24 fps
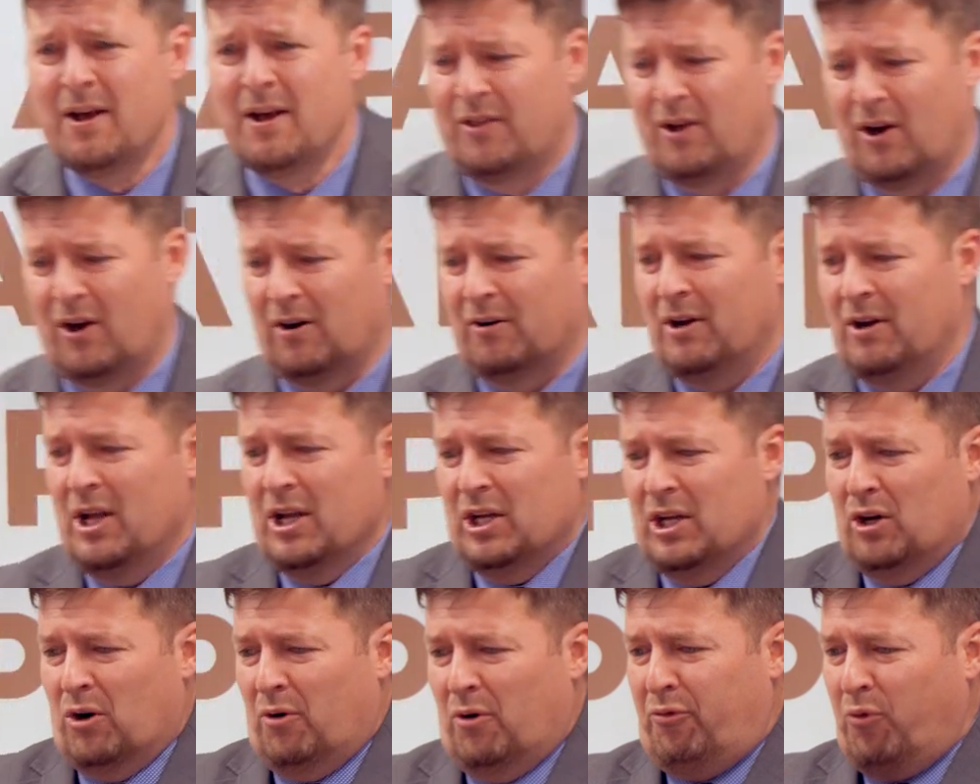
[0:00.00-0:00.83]
they're
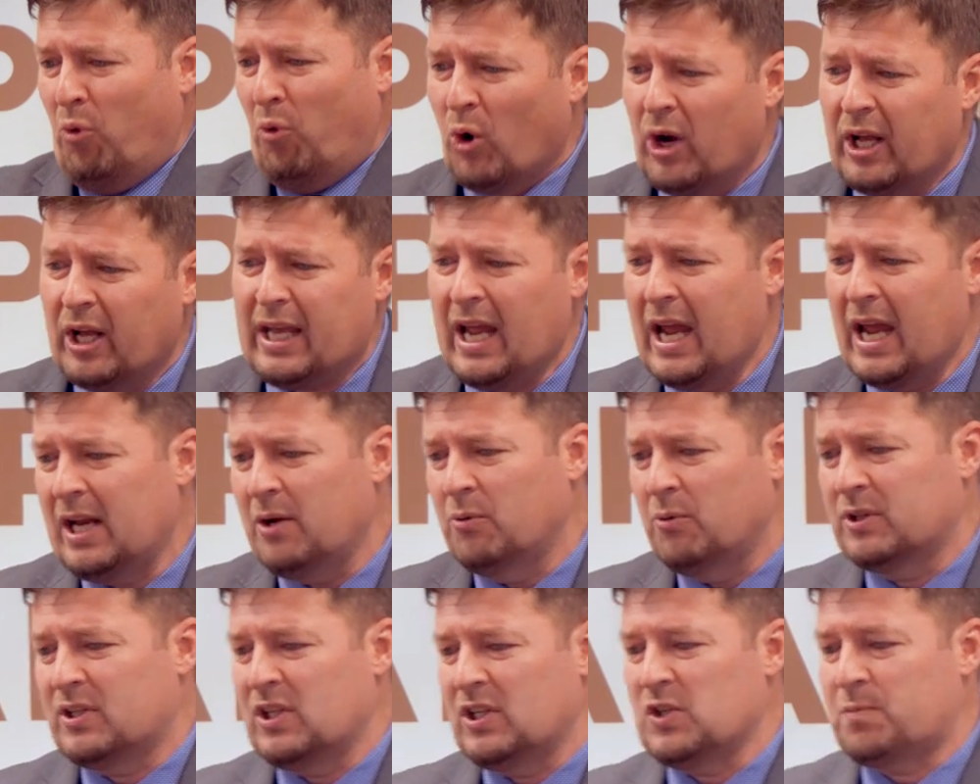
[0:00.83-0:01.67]
you know fornicating
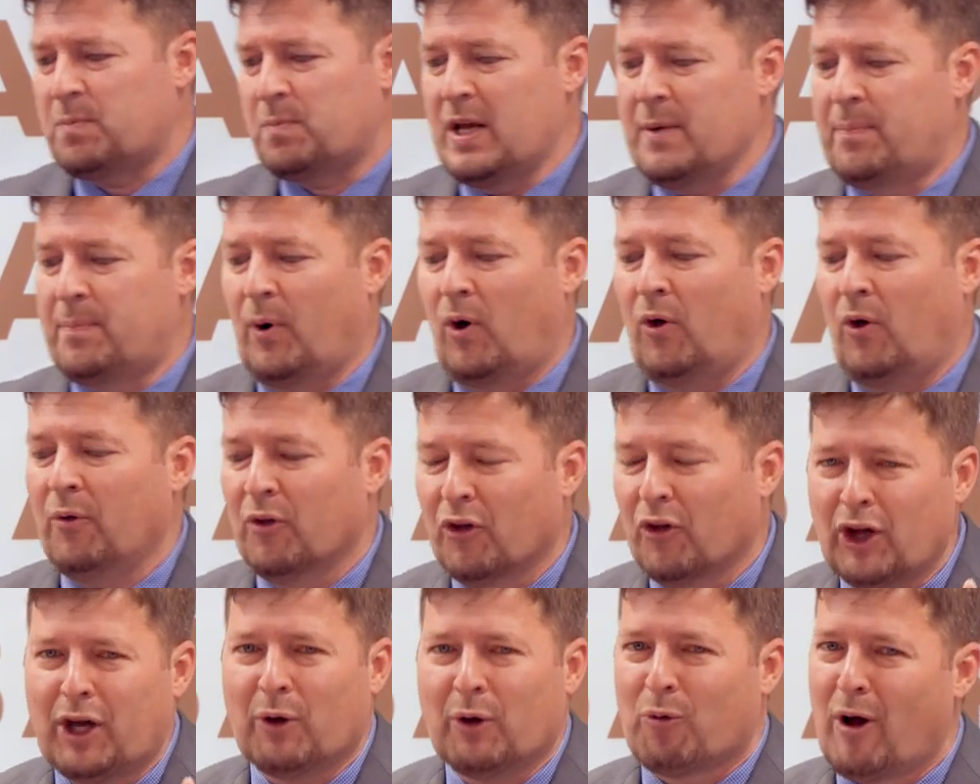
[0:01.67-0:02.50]
with these people
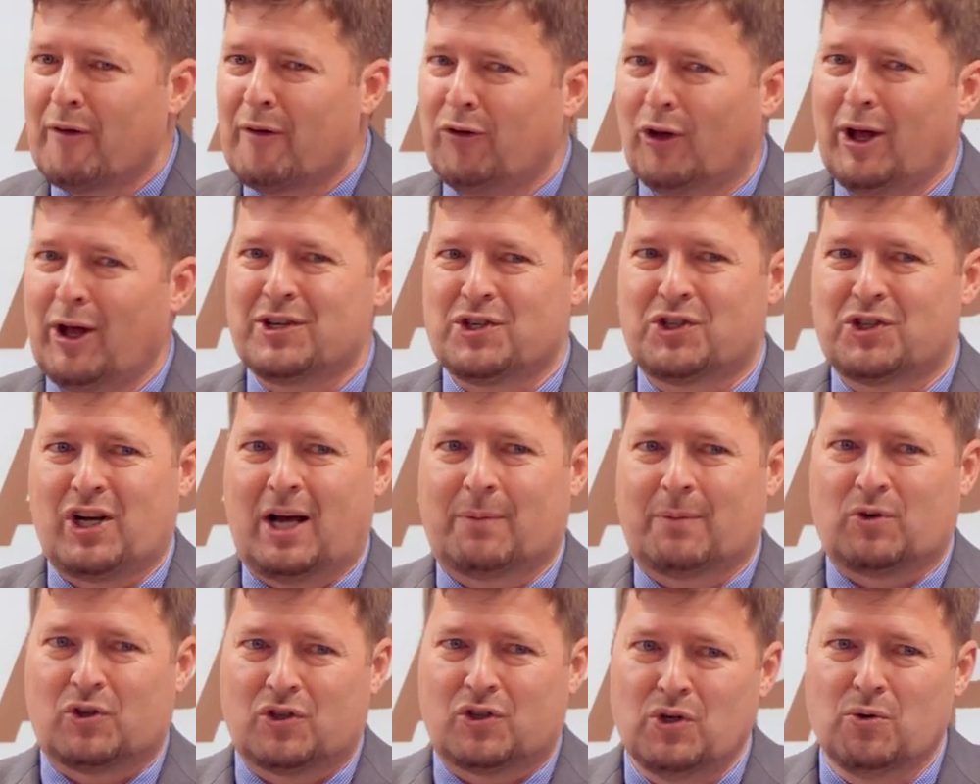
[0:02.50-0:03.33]
look at revelation
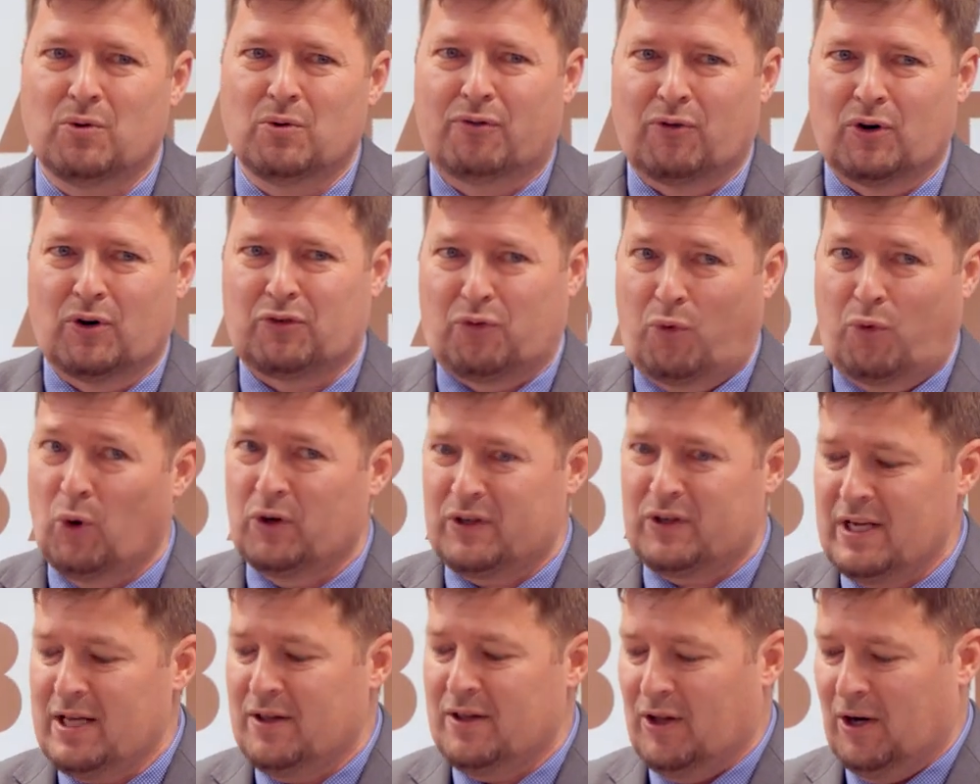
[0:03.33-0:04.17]
chapter 2 and verse
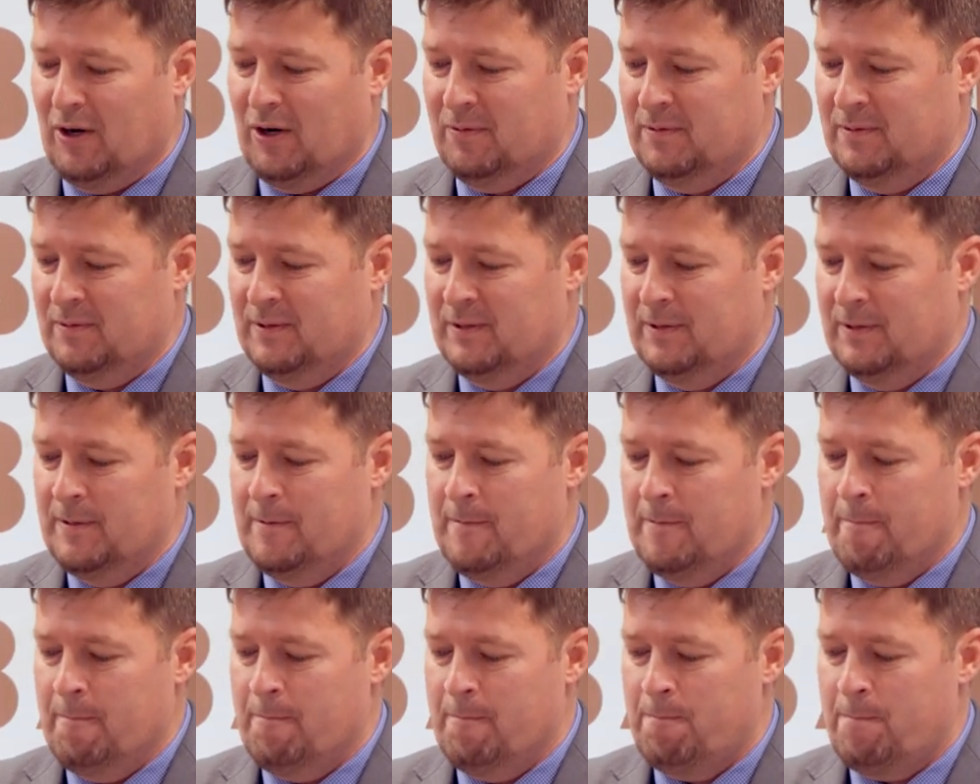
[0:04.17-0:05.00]
14 though
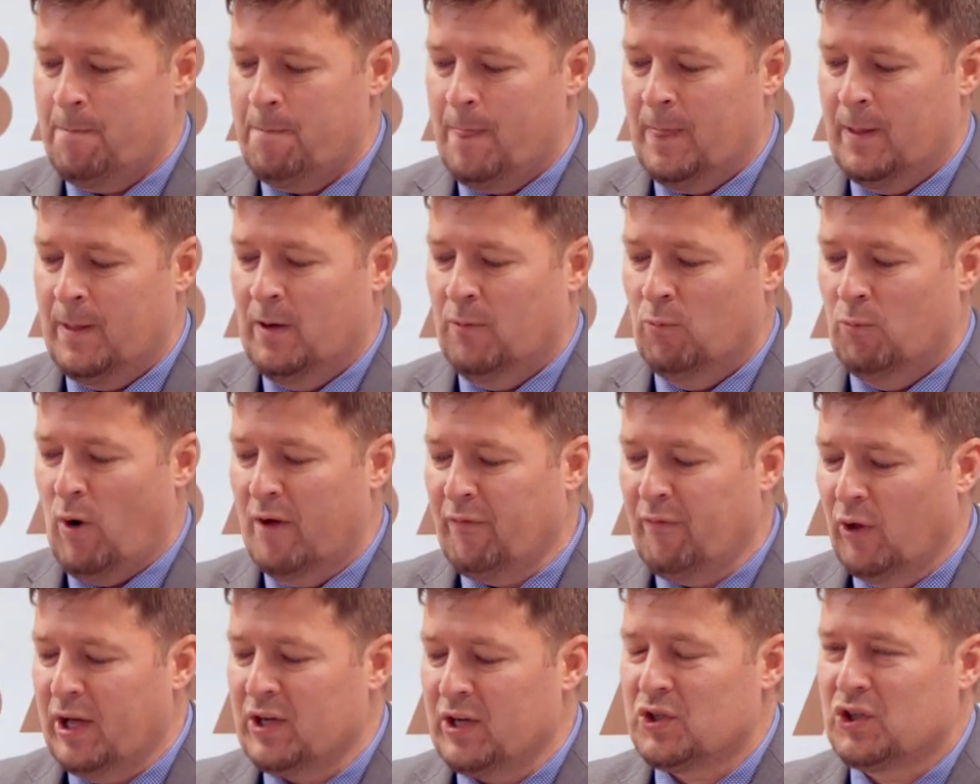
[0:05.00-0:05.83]

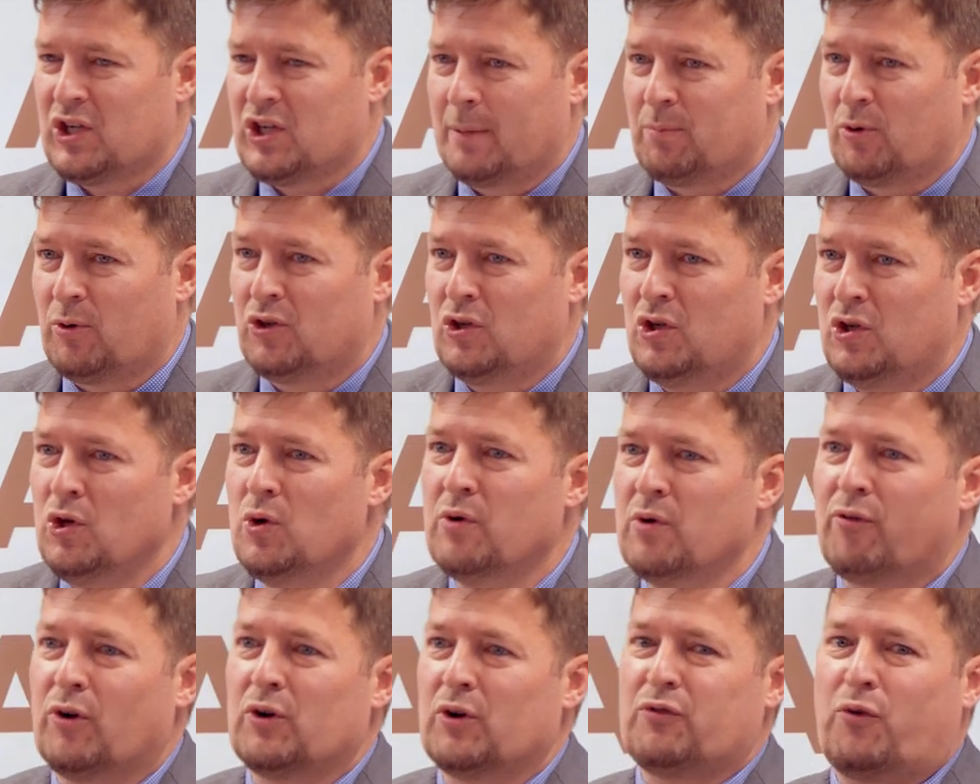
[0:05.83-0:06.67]
revelation chapter 2
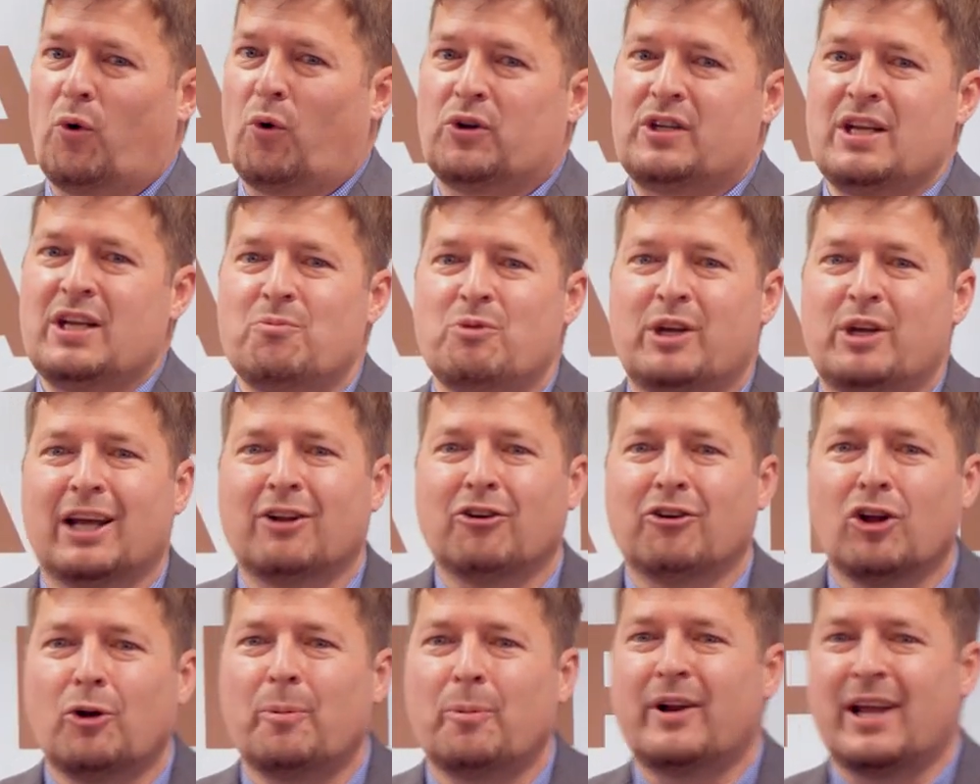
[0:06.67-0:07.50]
and verse 14 we get a
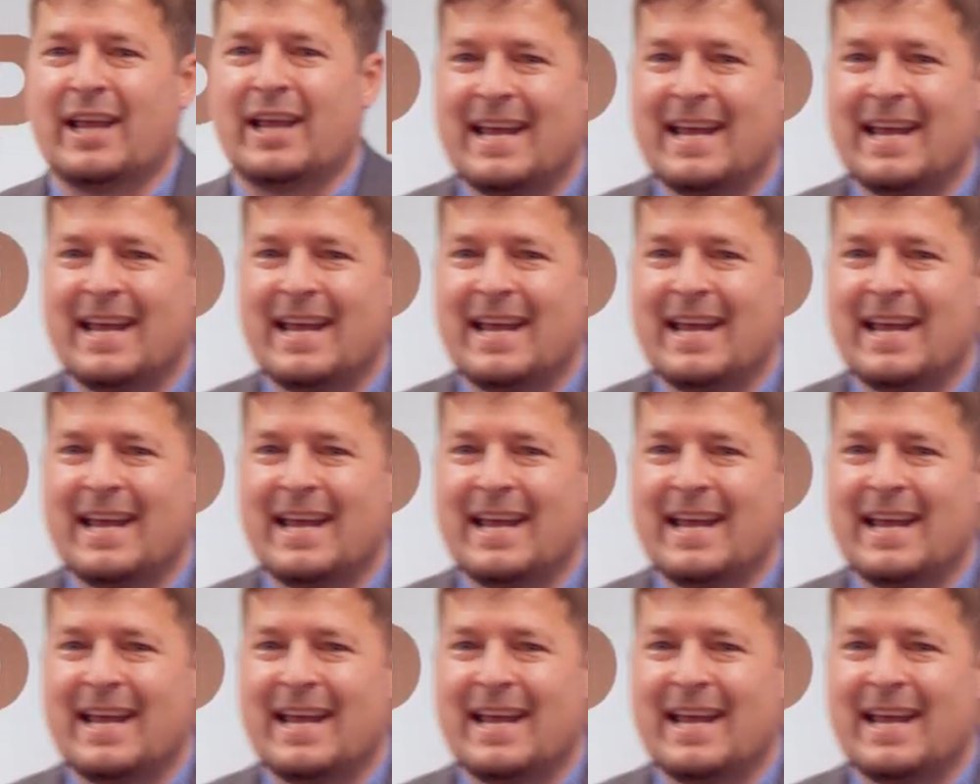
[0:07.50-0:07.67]
little bit of